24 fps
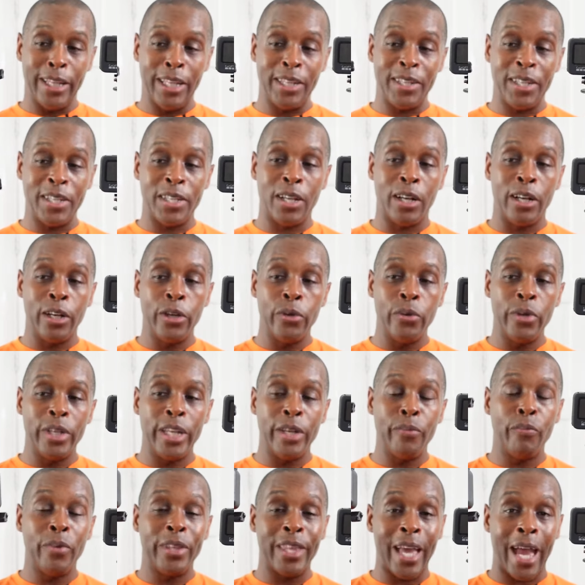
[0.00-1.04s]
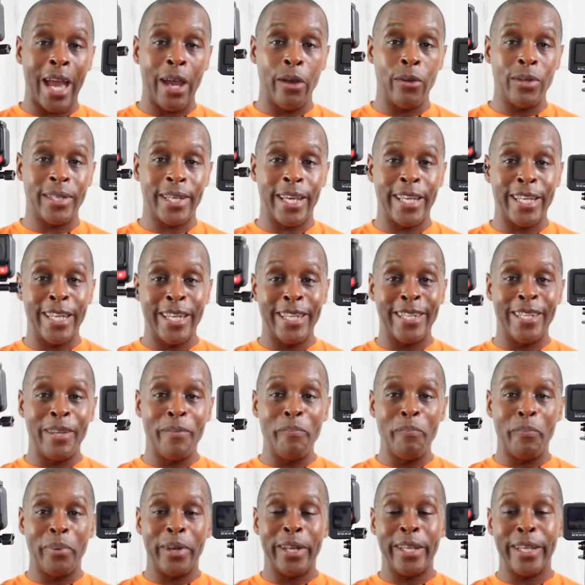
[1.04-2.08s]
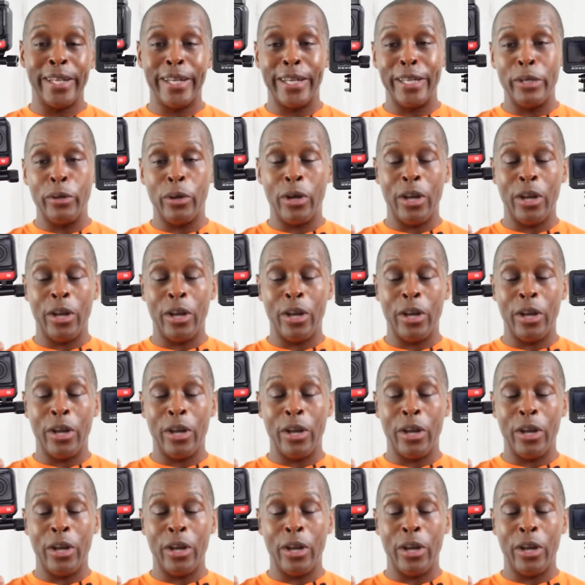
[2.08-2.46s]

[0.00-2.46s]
this is glued in without any dimpling and you